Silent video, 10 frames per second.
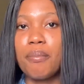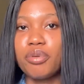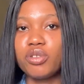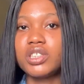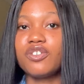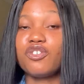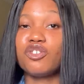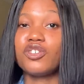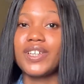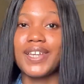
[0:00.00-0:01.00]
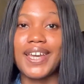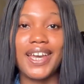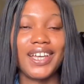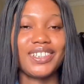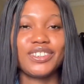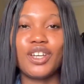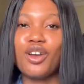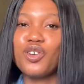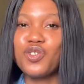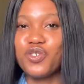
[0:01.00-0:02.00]
beautiful and
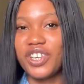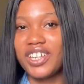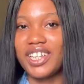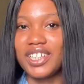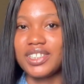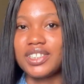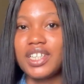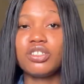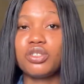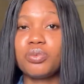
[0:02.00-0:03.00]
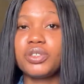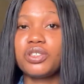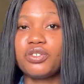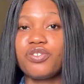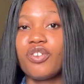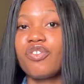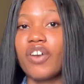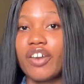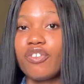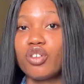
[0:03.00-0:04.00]
radiant. This soap is sold for
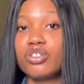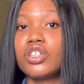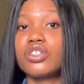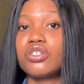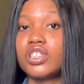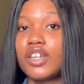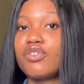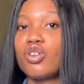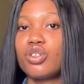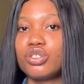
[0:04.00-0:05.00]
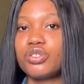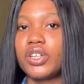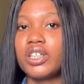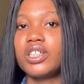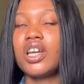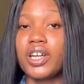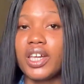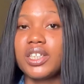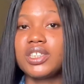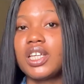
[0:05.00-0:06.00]
500 to 700. You can
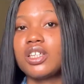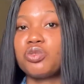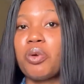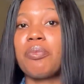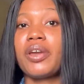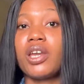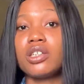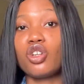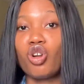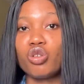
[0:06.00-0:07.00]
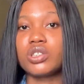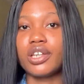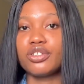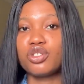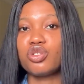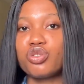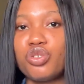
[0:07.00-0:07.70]
get it at the supermarket closest to